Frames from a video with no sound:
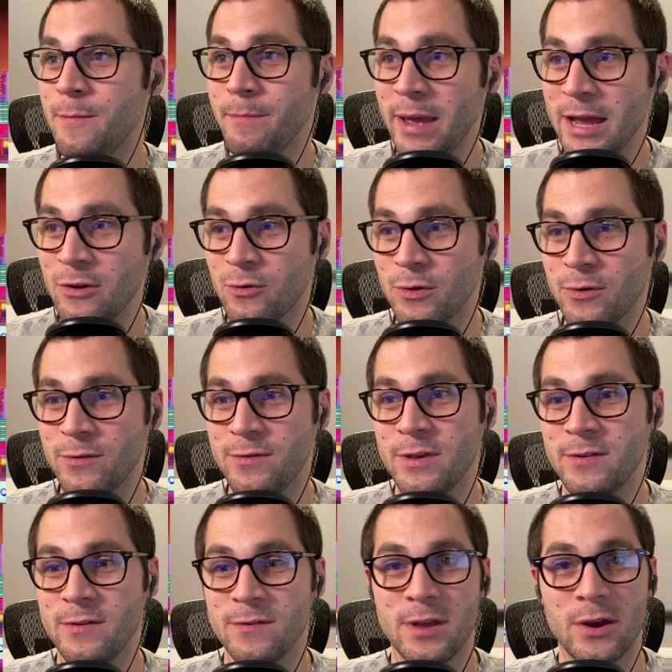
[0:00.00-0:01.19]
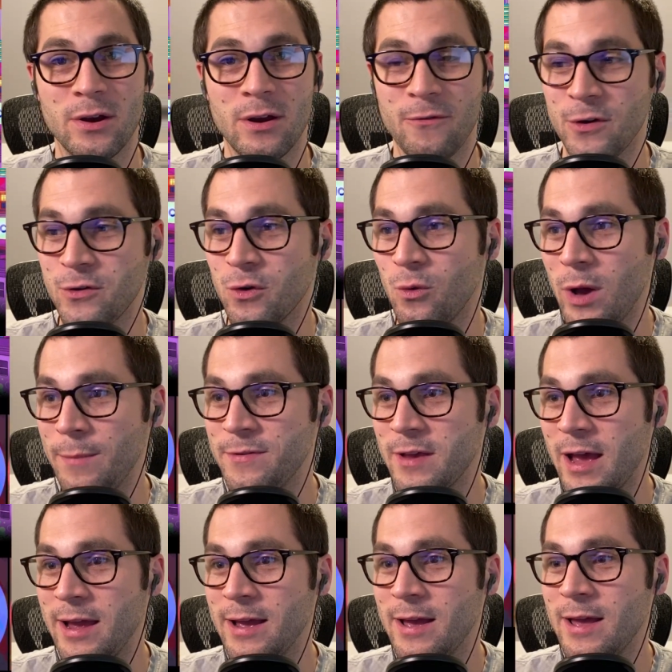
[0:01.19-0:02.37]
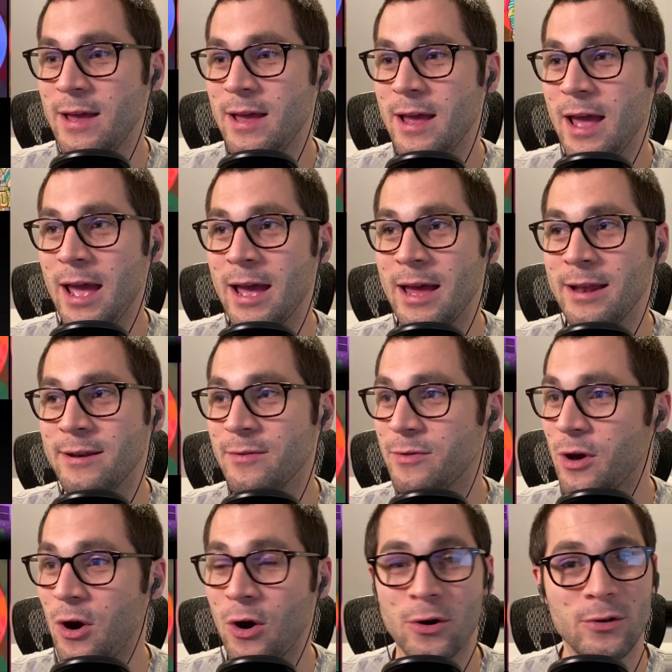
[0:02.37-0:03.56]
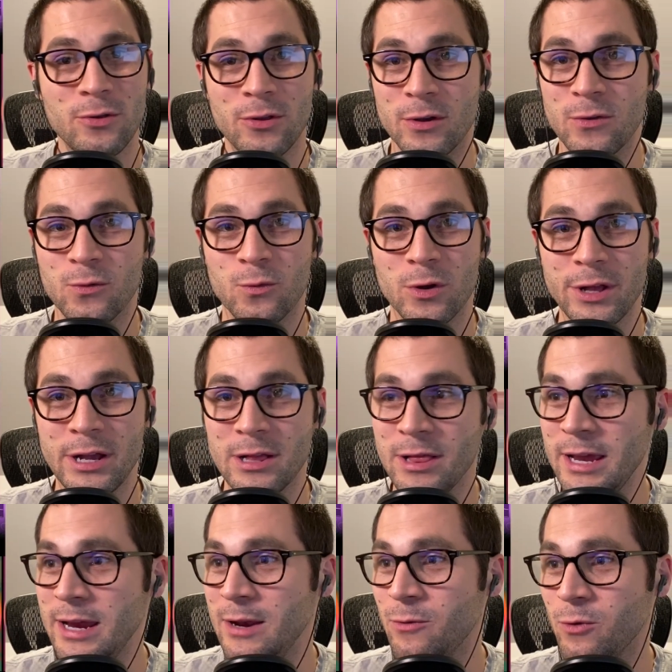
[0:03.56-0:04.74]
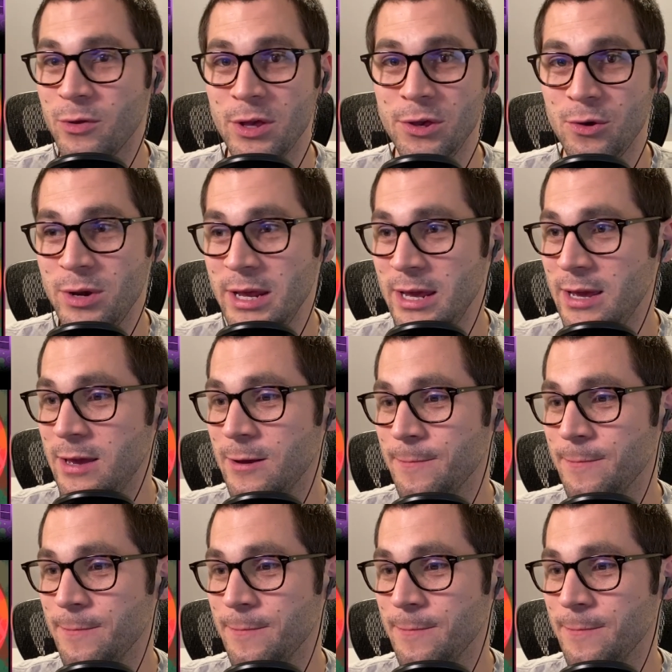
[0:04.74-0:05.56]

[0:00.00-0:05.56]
Mandrillz. This is their official website, and the art looks really clean, really unique,